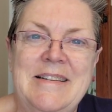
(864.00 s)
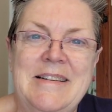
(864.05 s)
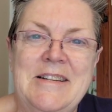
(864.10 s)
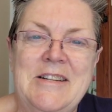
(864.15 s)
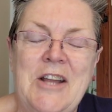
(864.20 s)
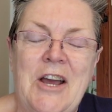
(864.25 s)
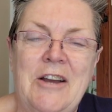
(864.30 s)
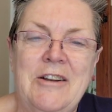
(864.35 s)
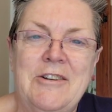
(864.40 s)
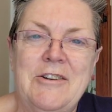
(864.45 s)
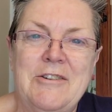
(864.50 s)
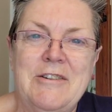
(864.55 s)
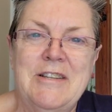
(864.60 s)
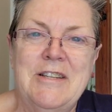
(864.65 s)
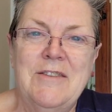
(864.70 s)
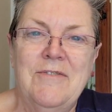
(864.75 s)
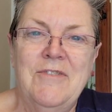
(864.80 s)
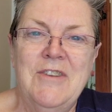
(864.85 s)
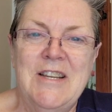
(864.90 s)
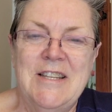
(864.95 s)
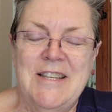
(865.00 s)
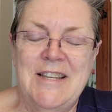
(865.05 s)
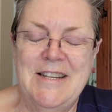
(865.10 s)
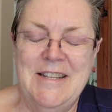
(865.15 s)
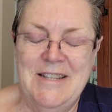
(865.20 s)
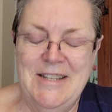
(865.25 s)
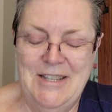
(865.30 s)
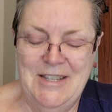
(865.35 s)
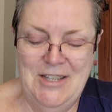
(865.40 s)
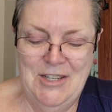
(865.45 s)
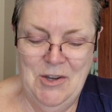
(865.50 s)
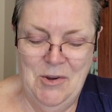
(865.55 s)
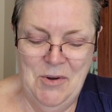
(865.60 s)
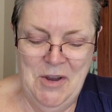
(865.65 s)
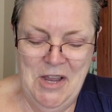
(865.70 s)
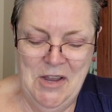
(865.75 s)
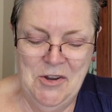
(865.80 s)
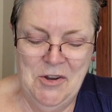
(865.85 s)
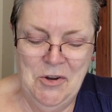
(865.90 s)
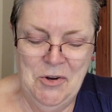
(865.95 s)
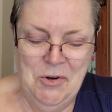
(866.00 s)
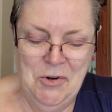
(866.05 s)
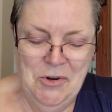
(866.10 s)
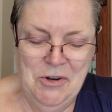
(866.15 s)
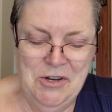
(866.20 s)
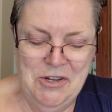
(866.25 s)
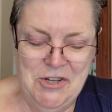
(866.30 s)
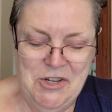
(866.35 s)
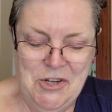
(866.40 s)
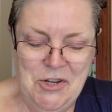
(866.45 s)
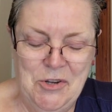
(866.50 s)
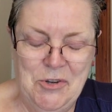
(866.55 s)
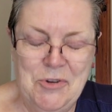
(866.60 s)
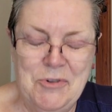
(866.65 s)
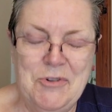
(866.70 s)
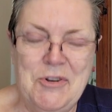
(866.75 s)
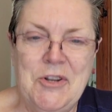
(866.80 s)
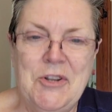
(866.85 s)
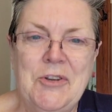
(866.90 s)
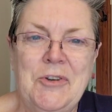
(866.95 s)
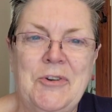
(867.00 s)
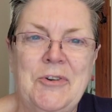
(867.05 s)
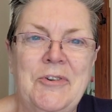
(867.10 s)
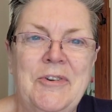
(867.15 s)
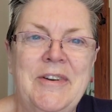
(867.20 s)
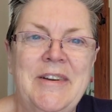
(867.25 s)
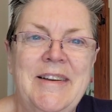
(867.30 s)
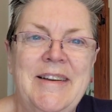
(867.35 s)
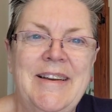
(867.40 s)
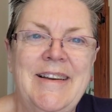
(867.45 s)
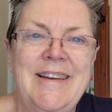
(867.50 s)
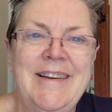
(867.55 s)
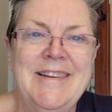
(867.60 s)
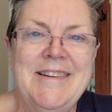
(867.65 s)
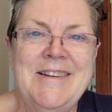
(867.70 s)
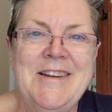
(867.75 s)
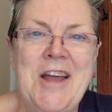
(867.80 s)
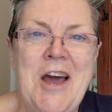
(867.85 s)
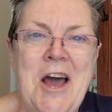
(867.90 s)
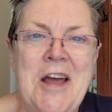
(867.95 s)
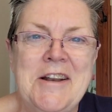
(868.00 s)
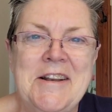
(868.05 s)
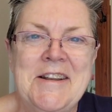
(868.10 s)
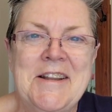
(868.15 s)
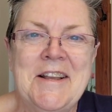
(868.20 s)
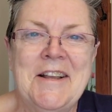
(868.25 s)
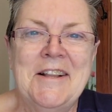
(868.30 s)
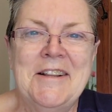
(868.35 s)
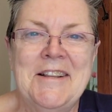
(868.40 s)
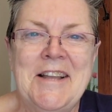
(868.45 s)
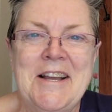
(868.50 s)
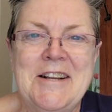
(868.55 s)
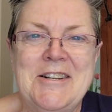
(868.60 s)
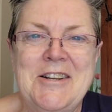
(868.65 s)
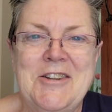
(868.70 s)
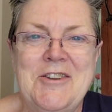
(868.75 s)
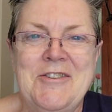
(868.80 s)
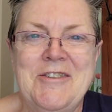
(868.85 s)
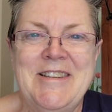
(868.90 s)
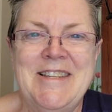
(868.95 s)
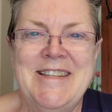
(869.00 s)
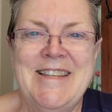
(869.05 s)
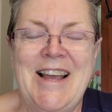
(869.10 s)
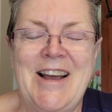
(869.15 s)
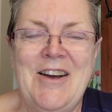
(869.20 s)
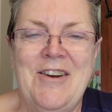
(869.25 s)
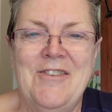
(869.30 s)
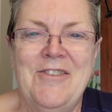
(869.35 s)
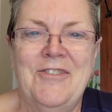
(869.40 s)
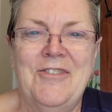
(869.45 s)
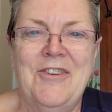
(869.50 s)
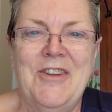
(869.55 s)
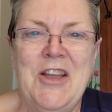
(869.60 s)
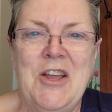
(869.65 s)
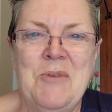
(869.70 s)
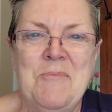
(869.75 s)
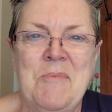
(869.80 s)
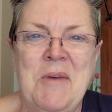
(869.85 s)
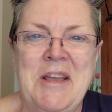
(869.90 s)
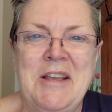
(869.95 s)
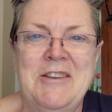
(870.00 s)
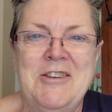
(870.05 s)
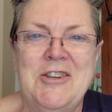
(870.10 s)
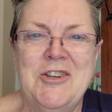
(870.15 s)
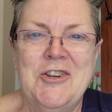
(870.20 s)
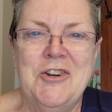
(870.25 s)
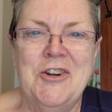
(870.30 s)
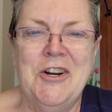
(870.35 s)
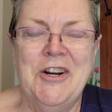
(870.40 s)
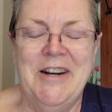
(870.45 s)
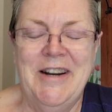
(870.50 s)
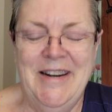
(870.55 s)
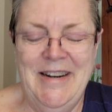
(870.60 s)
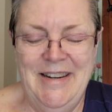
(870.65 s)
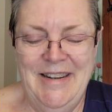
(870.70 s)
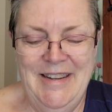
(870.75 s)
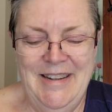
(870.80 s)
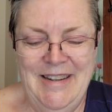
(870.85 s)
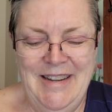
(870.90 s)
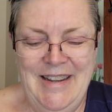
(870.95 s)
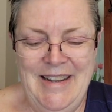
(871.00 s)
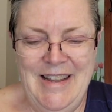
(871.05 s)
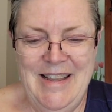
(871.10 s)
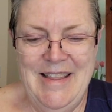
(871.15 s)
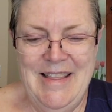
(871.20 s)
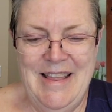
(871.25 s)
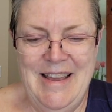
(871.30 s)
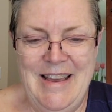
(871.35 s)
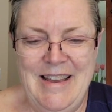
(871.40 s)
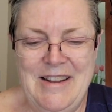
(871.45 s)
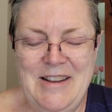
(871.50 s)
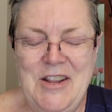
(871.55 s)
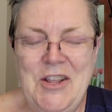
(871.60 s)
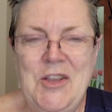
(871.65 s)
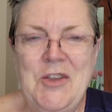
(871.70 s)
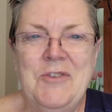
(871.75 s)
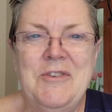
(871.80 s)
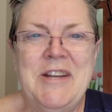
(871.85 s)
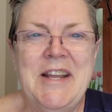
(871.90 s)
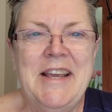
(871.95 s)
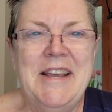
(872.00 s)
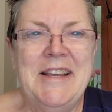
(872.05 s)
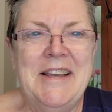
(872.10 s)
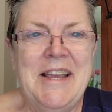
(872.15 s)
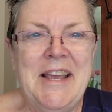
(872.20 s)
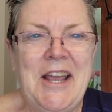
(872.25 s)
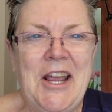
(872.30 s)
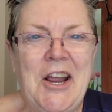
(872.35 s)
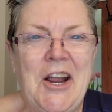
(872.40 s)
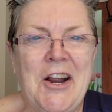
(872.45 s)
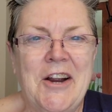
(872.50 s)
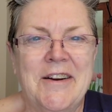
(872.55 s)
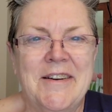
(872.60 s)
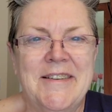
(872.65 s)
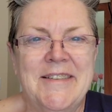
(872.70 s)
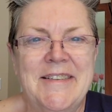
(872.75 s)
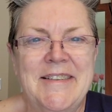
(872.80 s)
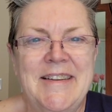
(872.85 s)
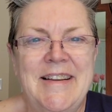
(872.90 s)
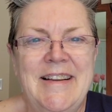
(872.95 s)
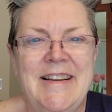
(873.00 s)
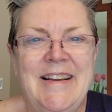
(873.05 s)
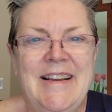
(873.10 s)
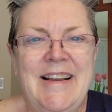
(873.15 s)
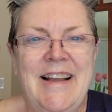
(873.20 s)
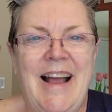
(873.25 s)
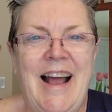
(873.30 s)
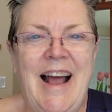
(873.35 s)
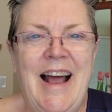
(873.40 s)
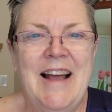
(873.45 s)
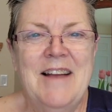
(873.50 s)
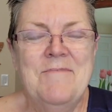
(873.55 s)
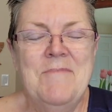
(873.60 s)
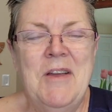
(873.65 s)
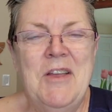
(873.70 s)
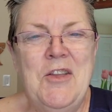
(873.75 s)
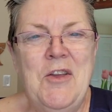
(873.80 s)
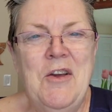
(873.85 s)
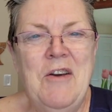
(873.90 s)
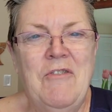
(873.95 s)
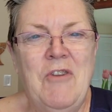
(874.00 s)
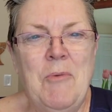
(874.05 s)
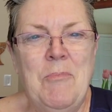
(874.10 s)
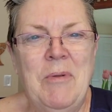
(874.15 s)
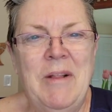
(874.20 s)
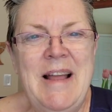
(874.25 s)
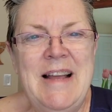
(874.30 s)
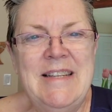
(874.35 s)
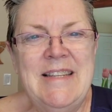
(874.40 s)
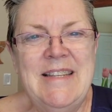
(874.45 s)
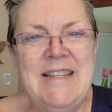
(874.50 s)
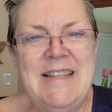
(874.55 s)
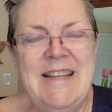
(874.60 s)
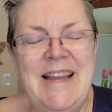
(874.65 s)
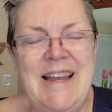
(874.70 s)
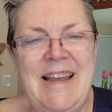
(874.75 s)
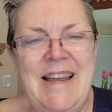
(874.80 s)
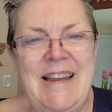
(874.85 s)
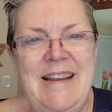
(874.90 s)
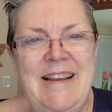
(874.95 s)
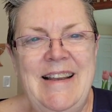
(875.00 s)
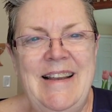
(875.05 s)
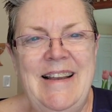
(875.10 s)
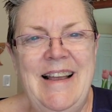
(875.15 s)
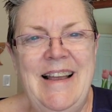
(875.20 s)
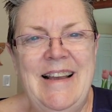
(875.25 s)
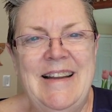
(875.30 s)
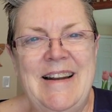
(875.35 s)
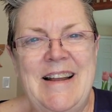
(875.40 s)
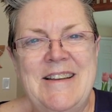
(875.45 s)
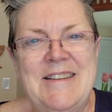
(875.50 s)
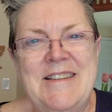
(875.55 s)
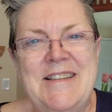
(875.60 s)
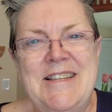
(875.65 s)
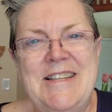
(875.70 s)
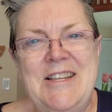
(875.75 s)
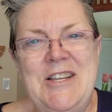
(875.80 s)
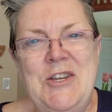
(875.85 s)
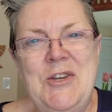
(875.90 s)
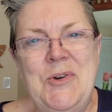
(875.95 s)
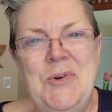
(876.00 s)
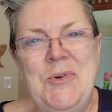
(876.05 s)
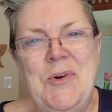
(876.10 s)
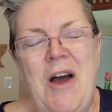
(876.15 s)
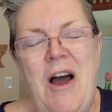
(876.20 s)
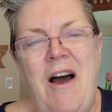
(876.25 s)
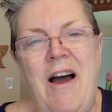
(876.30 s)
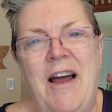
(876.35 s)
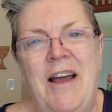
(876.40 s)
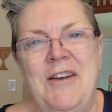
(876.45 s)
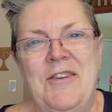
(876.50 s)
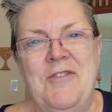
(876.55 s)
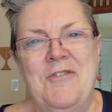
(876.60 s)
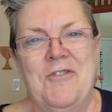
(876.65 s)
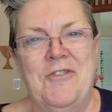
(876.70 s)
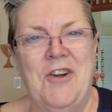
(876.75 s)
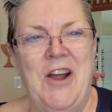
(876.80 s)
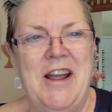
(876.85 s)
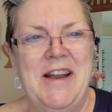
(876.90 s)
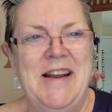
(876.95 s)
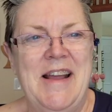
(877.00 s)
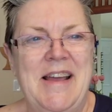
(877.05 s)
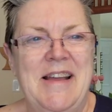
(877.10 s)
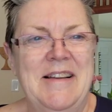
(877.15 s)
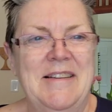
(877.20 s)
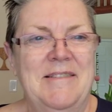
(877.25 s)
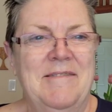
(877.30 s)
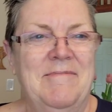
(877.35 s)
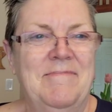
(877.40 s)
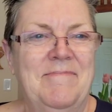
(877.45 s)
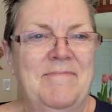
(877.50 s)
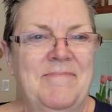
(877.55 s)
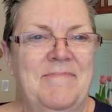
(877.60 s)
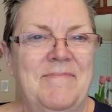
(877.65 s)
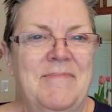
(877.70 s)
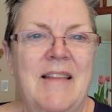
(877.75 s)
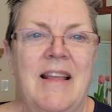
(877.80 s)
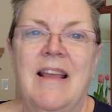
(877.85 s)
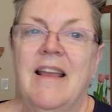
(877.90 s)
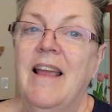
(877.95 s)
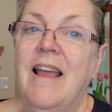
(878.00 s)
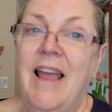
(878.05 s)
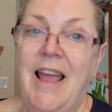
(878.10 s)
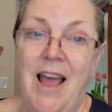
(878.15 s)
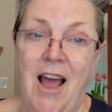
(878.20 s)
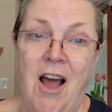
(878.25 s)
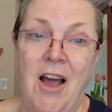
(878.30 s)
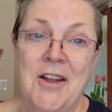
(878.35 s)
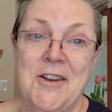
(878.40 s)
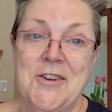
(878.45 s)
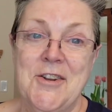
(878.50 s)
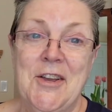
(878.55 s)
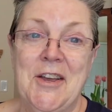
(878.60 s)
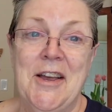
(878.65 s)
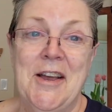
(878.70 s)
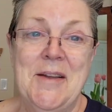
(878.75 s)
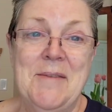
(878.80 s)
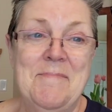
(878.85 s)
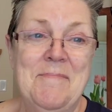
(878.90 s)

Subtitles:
doctor's visits. So I encourage you to not neglect yourself and make sure that you take care. May you have a blessed day, and I'll see you on Friday on time.